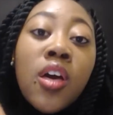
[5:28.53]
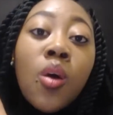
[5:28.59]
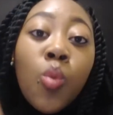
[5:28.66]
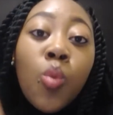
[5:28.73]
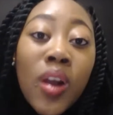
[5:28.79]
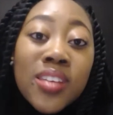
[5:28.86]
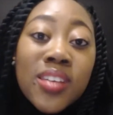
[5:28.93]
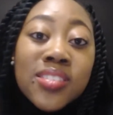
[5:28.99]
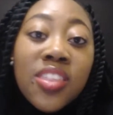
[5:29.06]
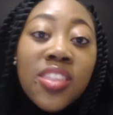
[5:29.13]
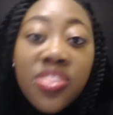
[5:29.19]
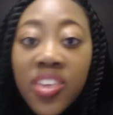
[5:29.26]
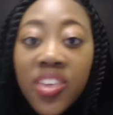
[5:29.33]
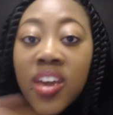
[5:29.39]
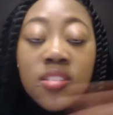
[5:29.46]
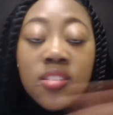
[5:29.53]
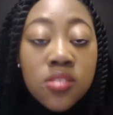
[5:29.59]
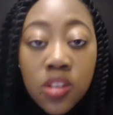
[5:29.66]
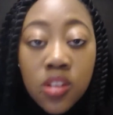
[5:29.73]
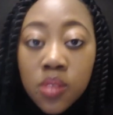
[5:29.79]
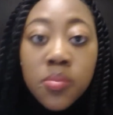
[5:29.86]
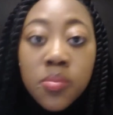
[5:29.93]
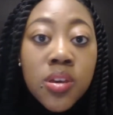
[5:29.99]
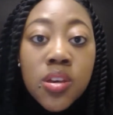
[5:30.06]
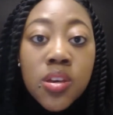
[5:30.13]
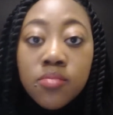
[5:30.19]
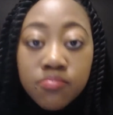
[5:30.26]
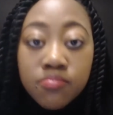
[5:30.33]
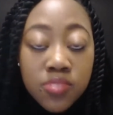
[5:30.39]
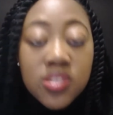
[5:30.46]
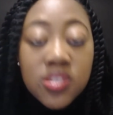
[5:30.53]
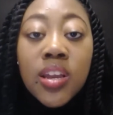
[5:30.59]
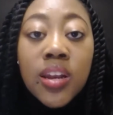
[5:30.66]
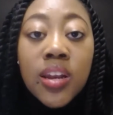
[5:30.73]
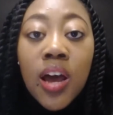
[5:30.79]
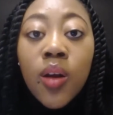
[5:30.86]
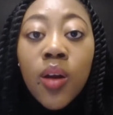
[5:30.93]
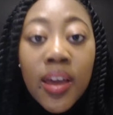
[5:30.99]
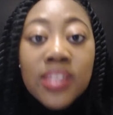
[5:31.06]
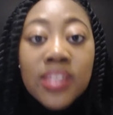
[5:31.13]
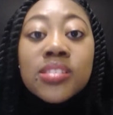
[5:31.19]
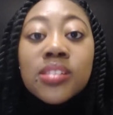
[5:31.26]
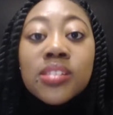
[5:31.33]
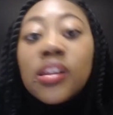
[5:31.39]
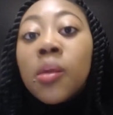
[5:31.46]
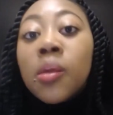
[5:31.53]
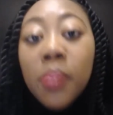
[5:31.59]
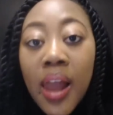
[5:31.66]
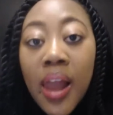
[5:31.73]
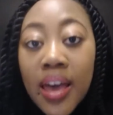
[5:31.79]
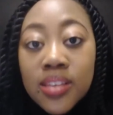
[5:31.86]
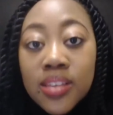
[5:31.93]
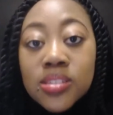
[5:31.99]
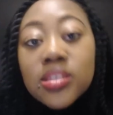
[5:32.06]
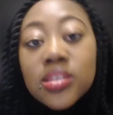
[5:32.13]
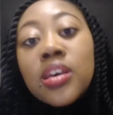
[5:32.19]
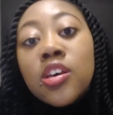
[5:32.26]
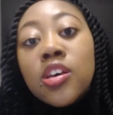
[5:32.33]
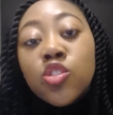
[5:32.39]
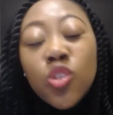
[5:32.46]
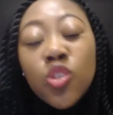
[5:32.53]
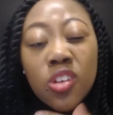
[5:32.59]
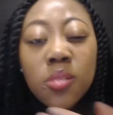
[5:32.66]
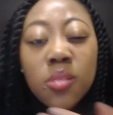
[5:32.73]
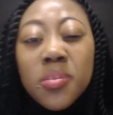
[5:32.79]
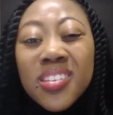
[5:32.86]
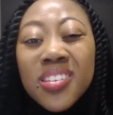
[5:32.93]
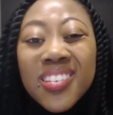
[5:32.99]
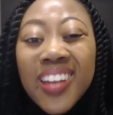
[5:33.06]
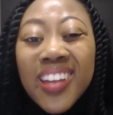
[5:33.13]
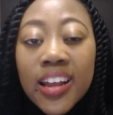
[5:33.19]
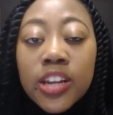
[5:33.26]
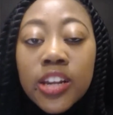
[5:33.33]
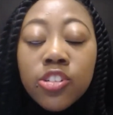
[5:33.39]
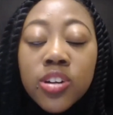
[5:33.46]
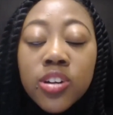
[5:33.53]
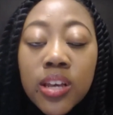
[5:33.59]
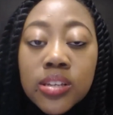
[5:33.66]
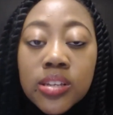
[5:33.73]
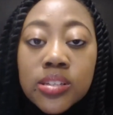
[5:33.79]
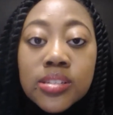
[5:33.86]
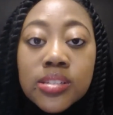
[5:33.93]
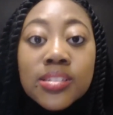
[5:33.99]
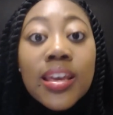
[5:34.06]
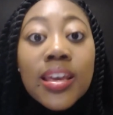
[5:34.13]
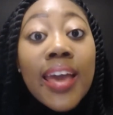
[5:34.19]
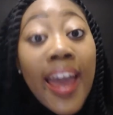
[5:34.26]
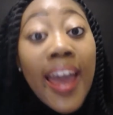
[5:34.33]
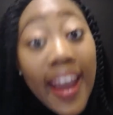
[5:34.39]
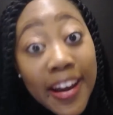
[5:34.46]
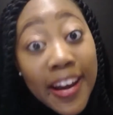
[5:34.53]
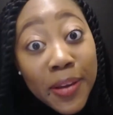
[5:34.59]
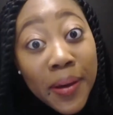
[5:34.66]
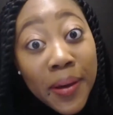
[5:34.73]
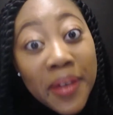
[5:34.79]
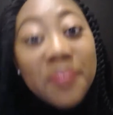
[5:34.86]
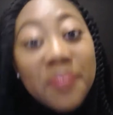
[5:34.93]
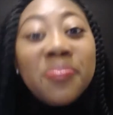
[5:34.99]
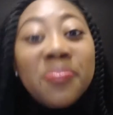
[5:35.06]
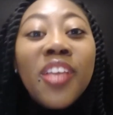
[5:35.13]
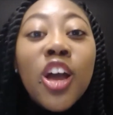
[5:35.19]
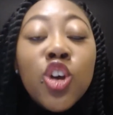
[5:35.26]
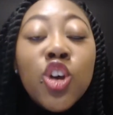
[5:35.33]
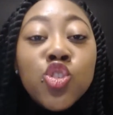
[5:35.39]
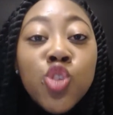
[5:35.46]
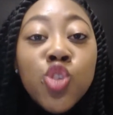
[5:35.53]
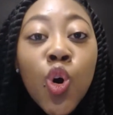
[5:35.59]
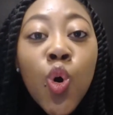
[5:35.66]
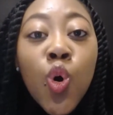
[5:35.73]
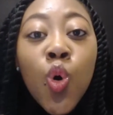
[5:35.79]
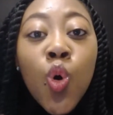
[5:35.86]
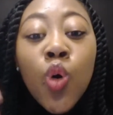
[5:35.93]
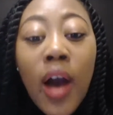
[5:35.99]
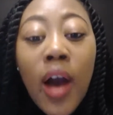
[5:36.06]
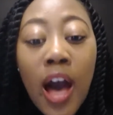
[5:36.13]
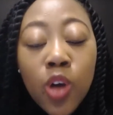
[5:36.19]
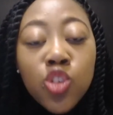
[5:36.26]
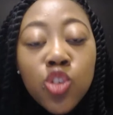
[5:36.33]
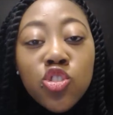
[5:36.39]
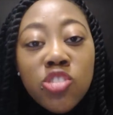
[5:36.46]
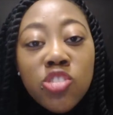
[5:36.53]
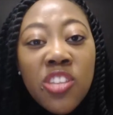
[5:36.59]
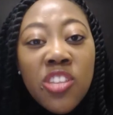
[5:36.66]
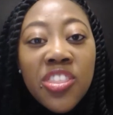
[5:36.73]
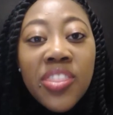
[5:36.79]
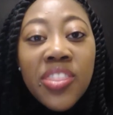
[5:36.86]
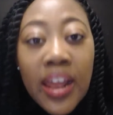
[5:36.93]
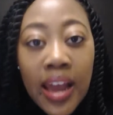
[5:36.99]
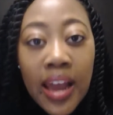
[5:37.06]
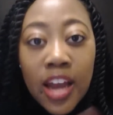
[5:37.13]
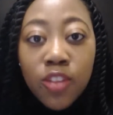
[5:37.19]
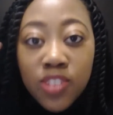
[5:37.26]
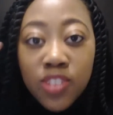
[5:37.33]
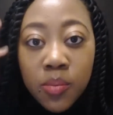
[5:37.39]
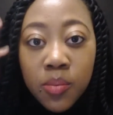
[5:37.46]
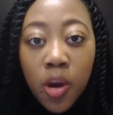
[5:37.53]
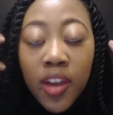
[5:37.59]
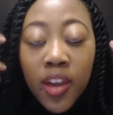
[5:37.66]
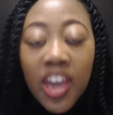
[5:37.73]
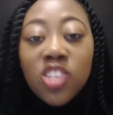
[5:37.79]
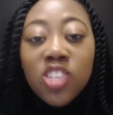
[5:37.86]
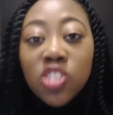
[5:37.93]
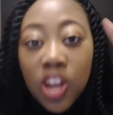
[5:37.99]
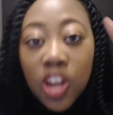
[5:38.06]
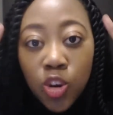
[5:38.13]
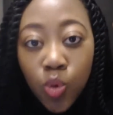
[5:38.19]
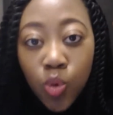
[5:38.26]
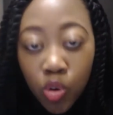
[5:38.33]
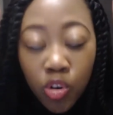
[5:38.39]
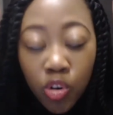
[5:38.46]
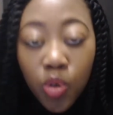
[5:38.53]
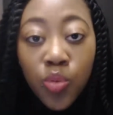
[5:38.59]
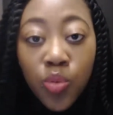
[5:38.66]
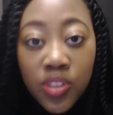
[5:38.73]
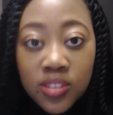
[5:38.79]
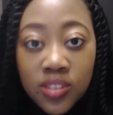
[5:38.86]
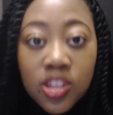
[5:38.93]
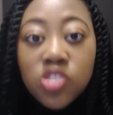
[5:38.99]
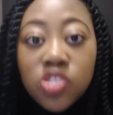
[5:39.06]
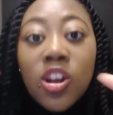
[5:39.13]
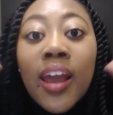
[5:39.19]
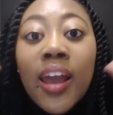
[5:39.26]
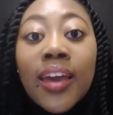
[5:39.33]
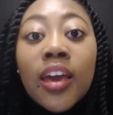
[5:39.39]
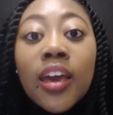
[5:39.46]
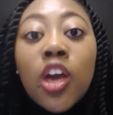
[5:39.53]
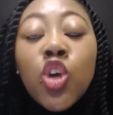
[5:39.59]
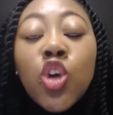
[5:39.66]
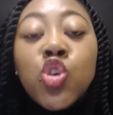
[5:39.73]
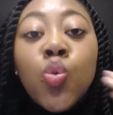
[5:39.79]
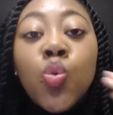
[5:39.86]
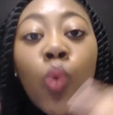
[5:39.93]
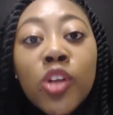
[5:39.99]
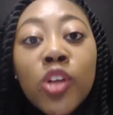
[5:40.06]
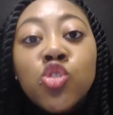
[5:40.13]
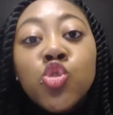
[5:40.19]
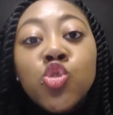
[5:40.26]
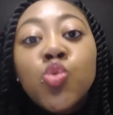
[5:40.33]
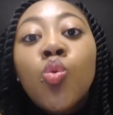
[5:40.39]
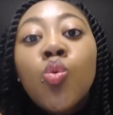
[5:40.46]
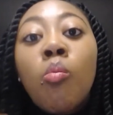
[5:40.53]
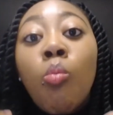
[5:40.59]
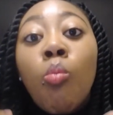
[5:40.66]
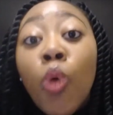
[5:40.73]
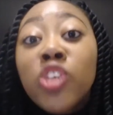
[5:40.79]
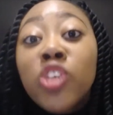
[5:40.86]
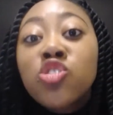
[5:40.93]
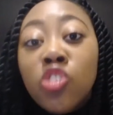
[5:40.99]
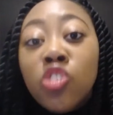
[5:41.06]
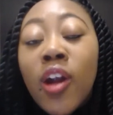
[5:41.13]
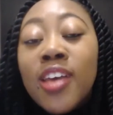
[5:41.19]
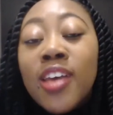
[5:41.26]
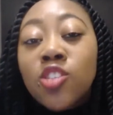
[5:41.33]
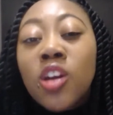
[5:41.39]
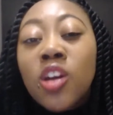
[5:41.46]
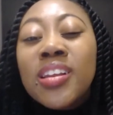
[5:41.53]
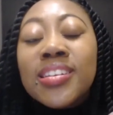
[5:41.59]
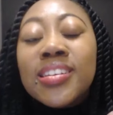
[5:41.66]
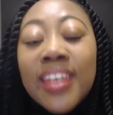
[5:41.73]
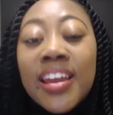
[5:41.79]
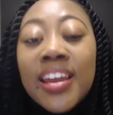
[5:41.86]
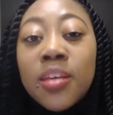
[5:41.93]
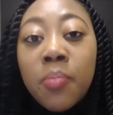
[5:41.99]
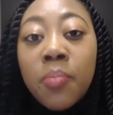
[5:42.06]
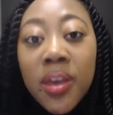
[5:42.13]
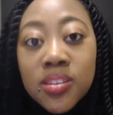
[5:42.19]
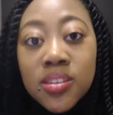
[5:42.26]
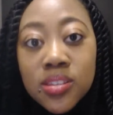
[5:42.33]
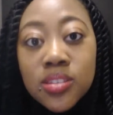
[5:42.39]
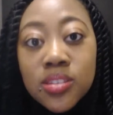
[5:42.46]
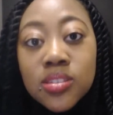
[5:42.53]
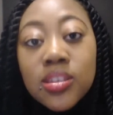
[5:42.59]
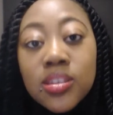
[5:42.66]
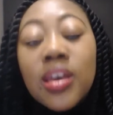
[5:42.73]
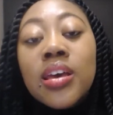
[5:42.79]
what I said there is going to be said now, like it still applies. So it's going to be slightly redundant. Anyway, so how you strengthen that line of demarcation and your growth, etc. Like you want to moisturize on a daily basis.